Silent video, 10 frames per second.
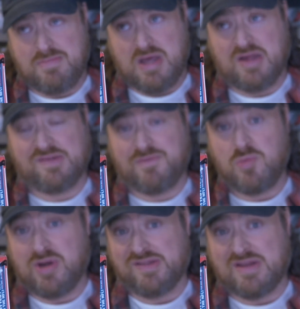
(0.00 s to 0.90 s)
box from
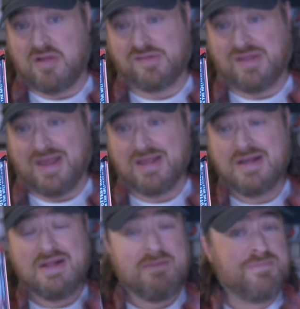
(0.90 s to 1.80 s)
what it sounds like.
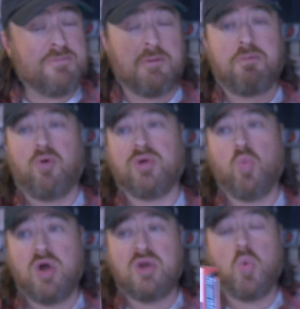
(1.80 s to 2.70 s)
People are
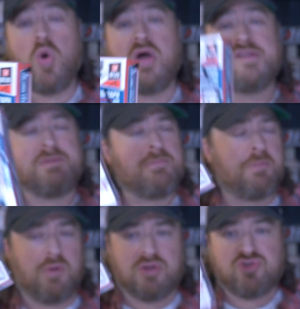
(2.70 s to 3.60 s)
pulling 101s, people
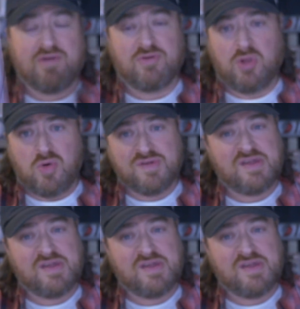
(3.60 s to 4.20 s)
are pulling Trevor Lawrence